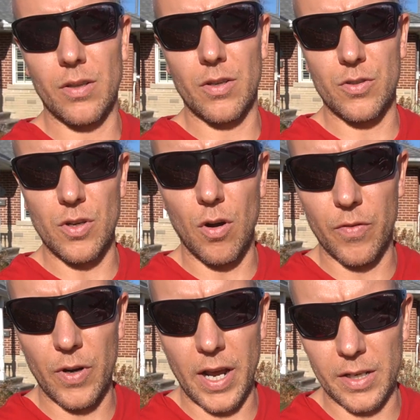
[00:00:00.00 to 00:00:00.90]
there's
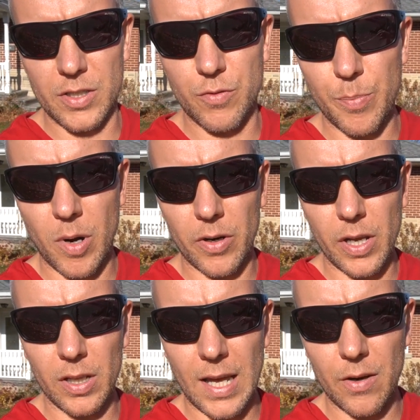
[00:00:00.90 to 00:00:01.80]
overnight street
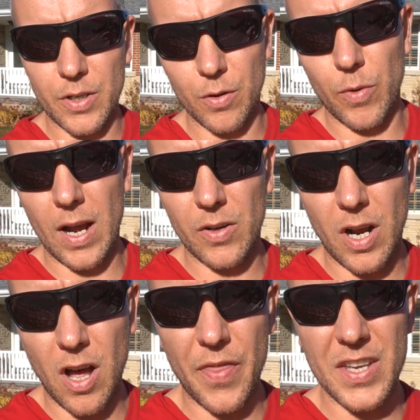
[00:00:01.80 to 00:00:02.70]
parking allowed year-round
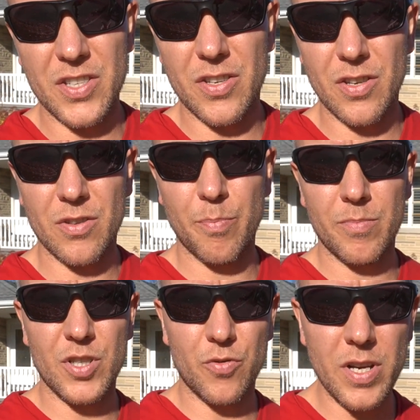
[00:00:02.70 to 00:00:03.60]
on this
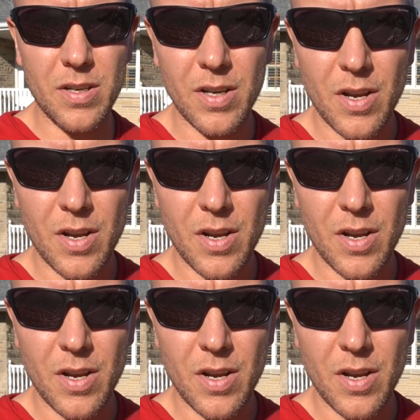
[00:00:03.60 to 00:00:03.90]
street,